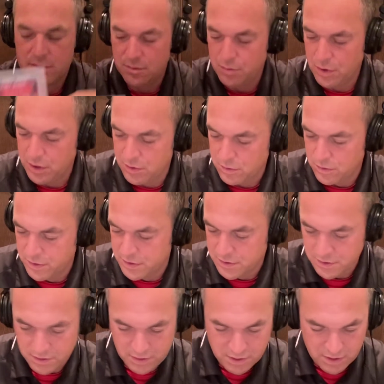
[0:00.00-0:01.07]
pretty cool
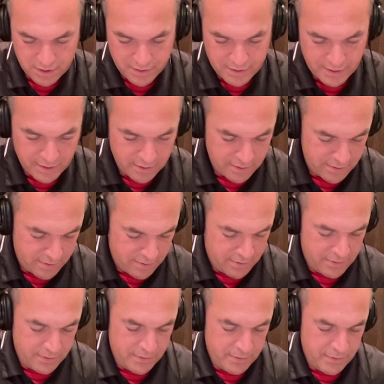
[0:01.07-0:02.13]
insert card there.
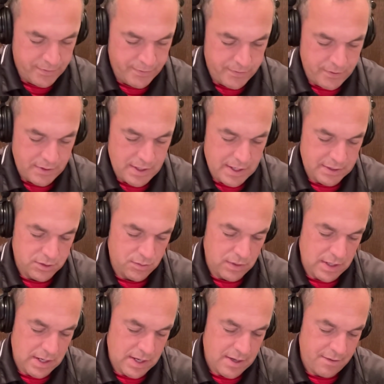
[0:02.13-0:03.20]
Next we
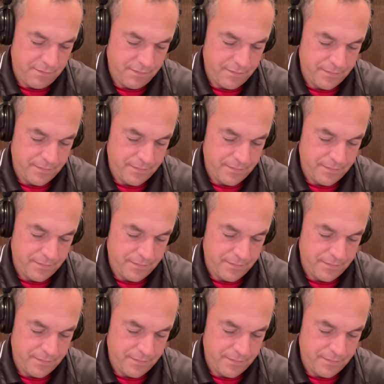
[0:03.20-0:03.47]
have